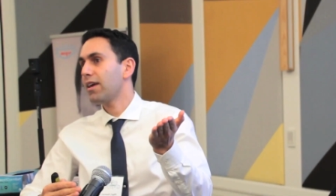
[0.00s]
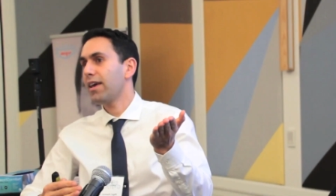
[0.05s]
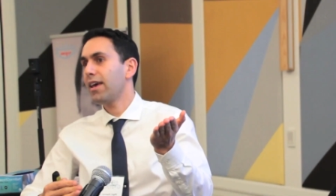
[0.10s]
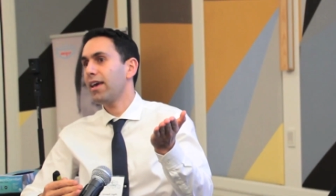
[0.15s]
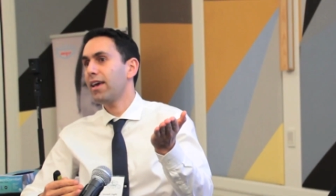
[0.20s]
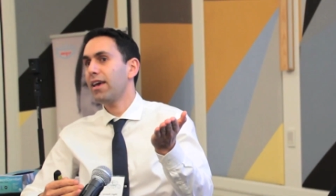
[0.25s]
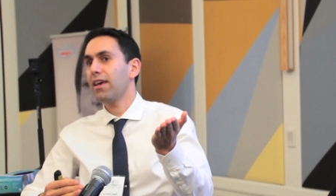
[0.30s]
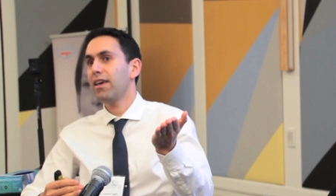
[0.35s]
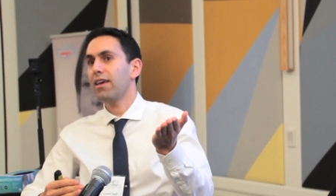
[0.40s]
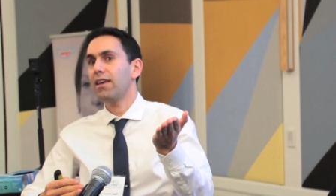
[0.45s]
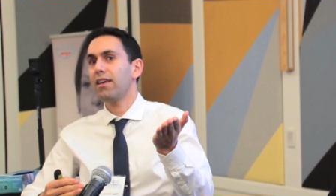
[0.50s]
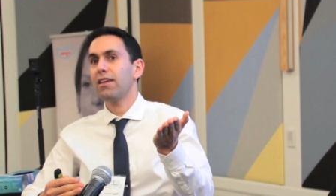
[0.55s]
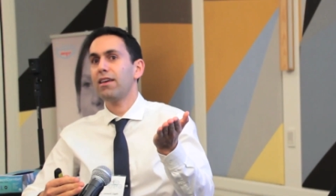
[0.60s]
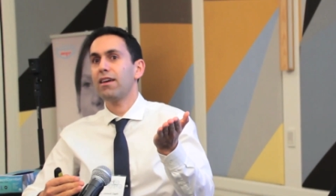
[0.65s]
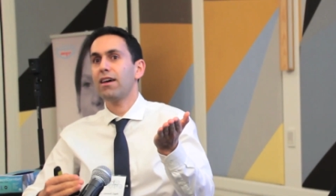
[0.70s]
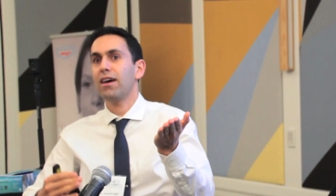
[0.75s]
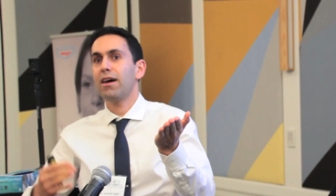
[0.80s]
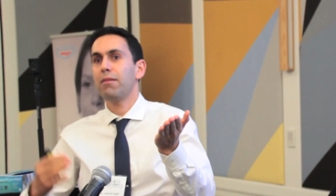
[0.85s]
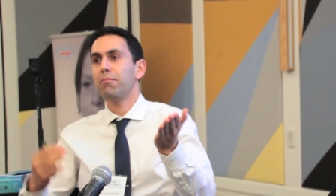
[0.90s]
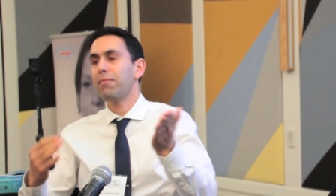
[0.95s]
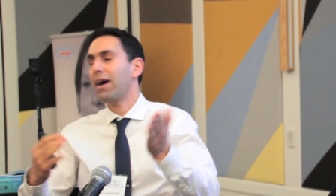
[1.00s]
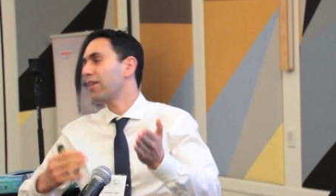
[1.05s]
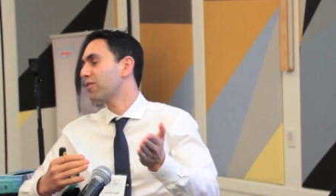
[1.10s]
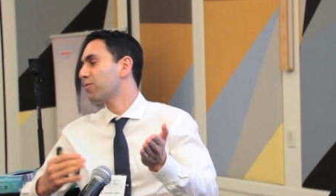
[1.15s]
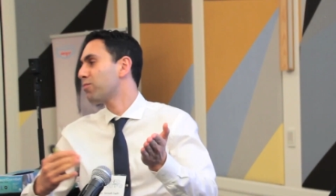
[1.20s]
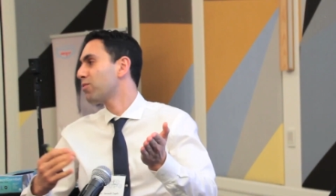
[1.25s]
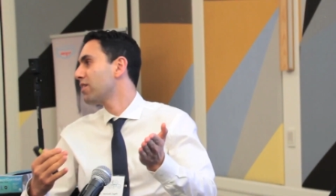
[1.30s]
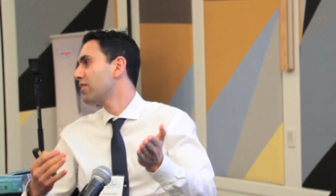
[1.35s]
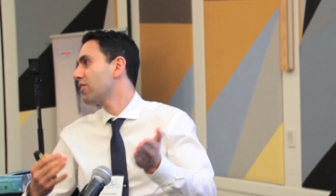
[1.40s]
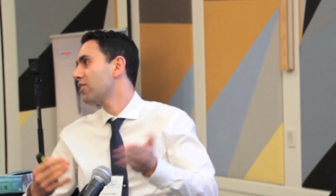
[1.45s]
a, a mouth
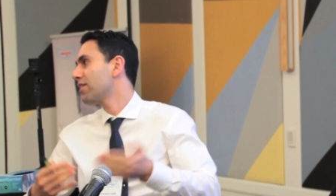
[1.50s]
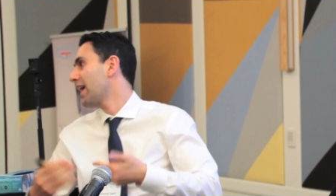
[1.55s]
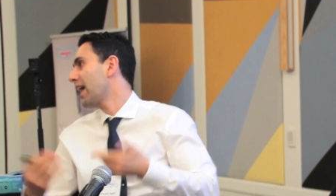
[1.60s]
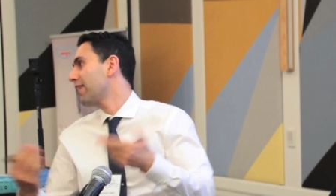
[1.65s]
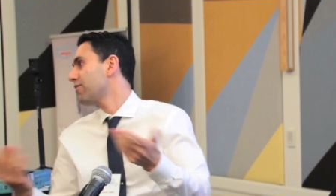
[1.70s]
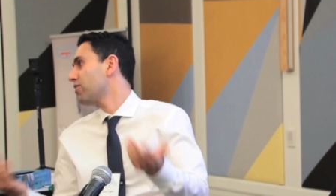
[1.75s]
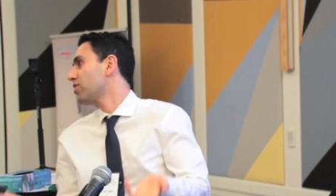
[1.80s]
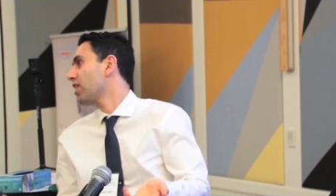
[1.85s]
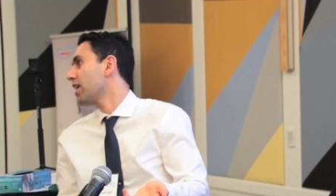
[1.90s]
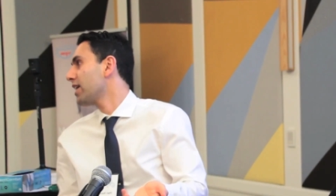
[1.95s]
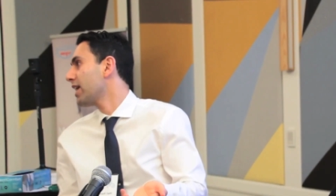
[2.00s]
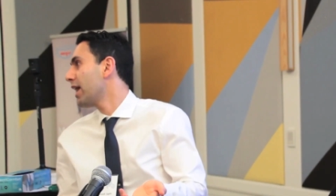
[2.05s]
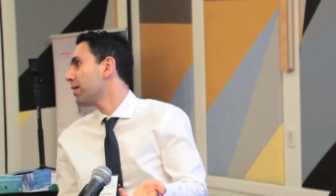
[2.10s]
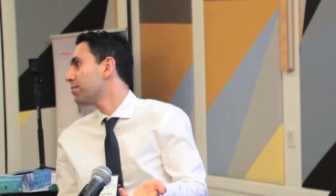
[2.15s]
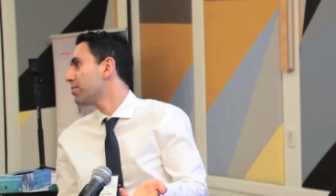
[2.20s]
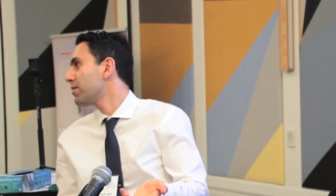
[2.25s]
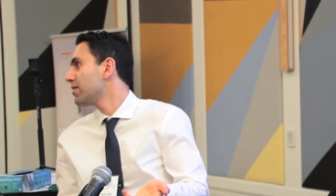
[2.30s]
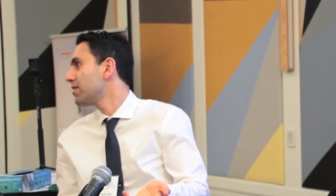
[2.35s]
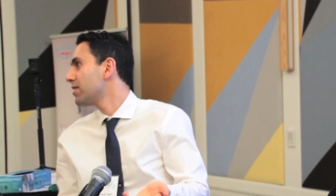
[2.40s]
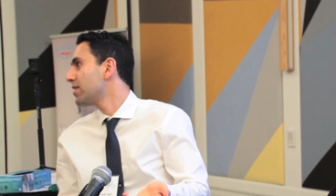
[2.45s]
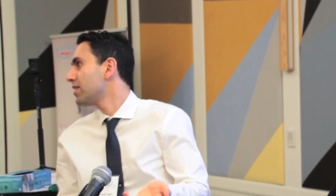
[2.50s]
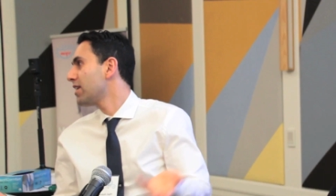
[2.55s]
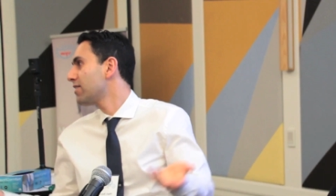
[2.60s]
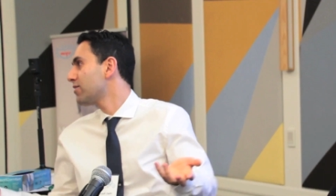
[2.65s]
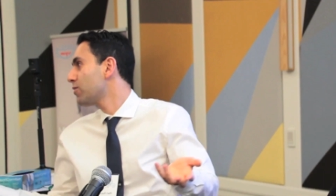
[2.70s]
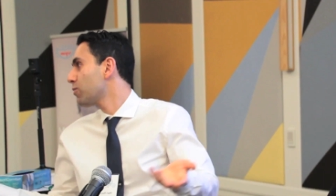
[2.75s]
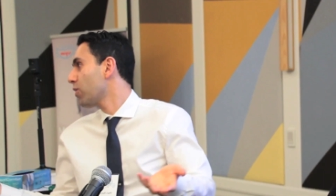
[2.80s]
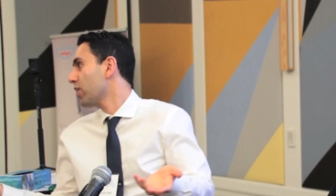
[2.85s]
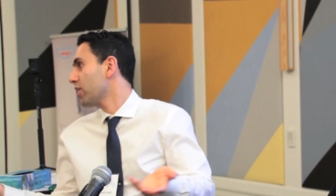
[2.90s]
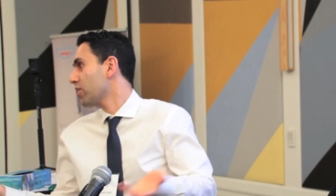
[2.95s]
breather and have your tongue up. It
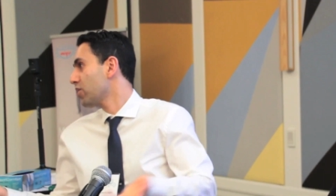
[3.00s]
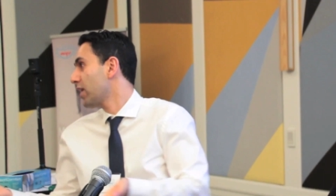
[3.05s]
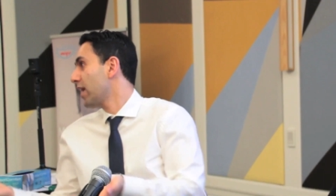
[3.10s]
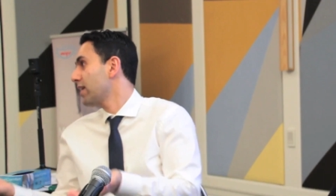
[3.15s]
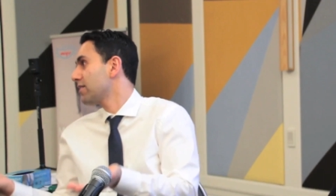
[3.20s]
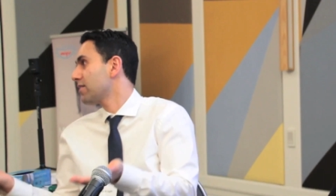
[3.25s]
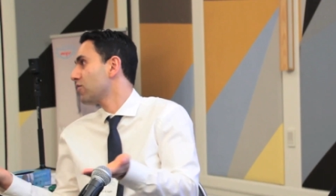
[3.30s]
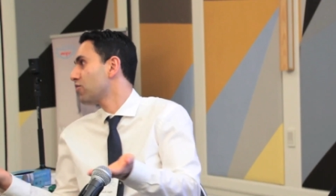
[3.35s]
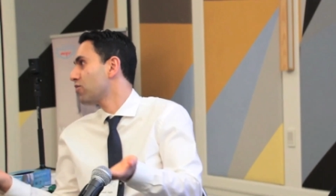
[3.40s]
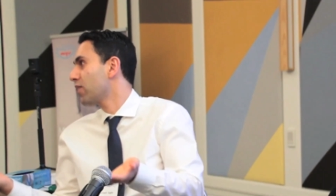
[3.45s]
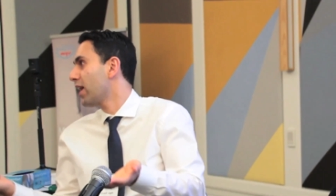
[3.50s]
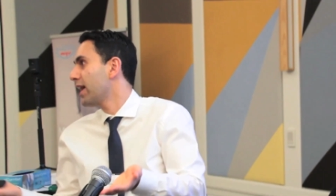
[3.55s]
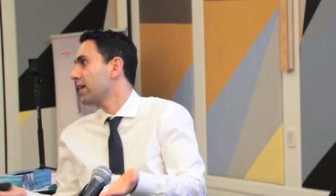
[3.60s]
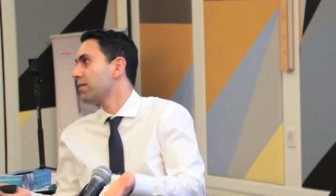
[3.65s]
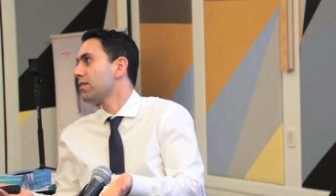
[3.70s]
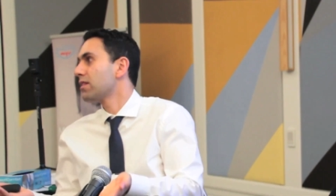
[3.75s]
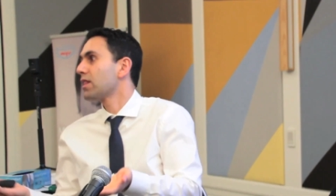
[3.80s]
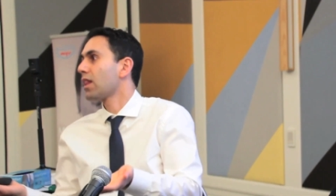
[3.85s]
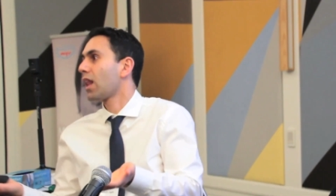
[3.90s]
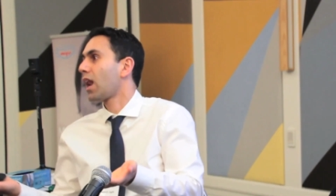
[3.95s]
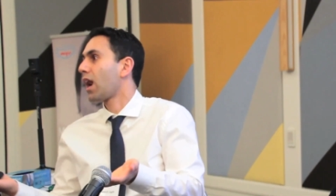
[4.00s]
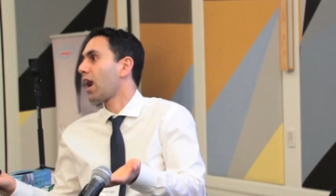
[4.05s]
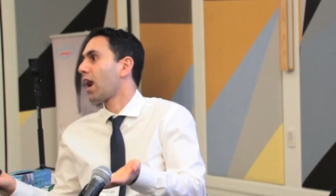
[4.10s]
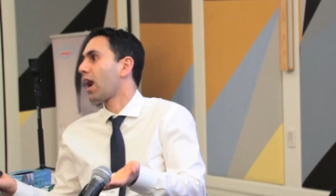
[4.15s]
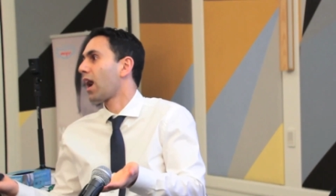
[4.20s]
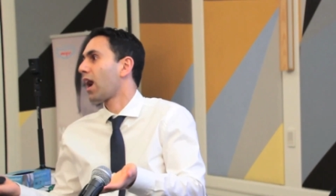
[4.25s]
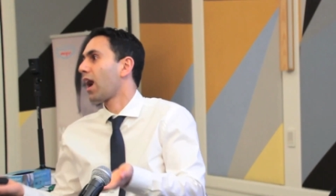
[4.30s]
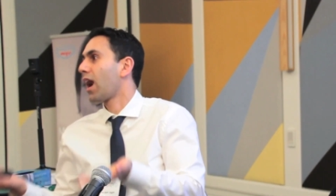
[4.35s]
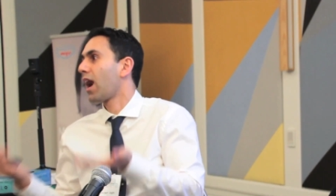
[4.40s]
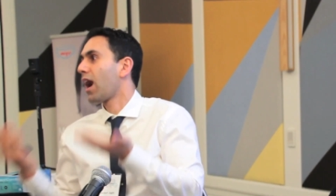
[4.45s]
doesn't work. You guys can try it.
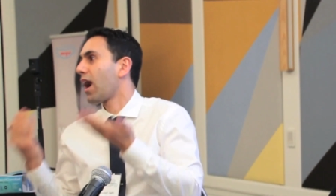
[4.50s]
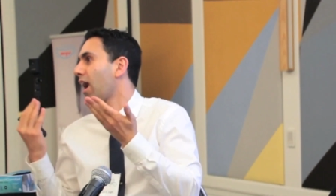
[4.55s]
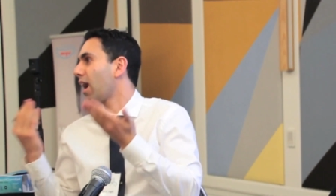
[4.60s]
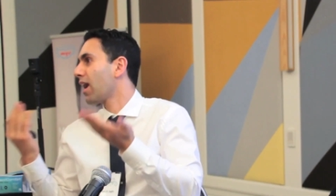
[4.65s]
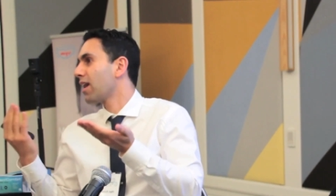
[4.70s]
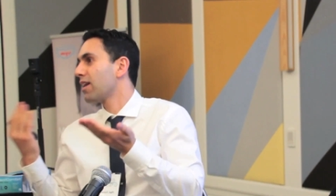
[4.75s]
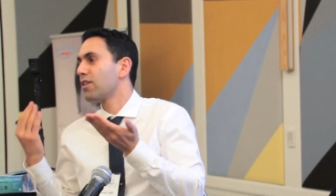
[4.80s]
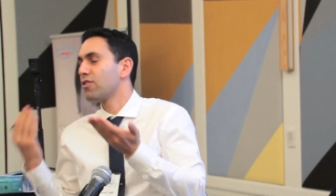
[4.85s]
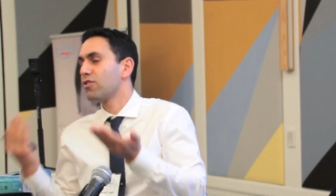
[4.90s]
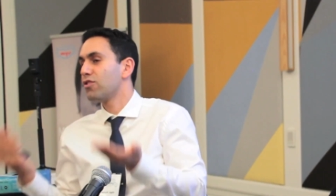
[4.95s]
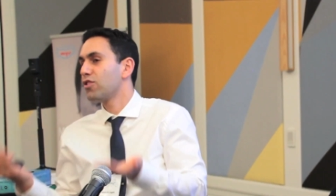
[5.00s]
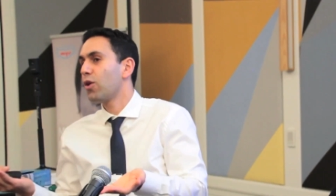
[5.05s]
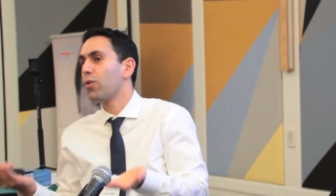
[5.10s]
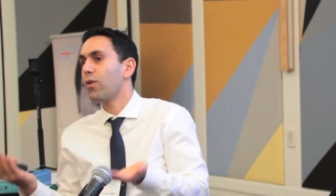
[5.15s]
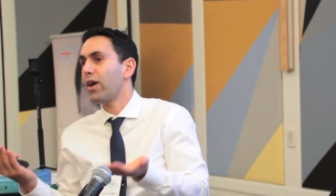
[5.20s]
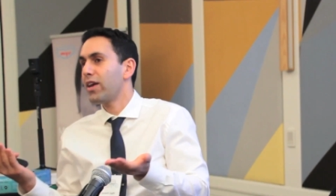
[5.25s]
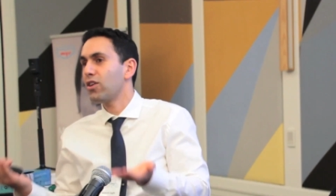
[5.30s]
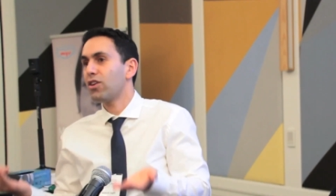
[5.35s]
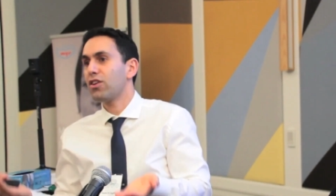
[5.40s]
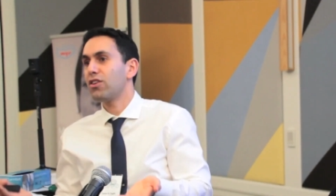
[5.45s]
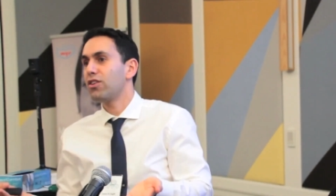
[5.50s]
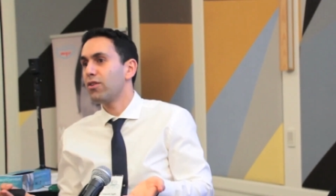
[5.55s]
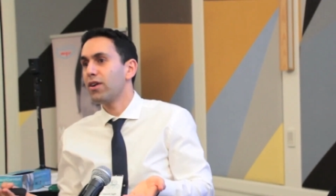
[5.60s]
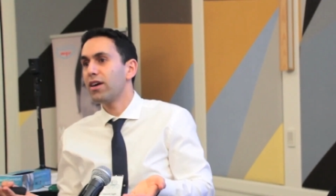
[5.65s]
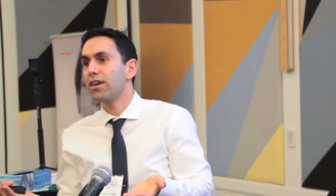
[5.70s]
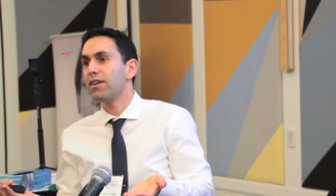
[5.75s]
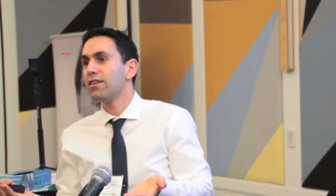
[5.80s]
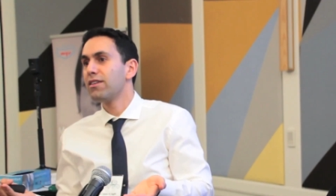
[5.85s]
There's no way you can do it.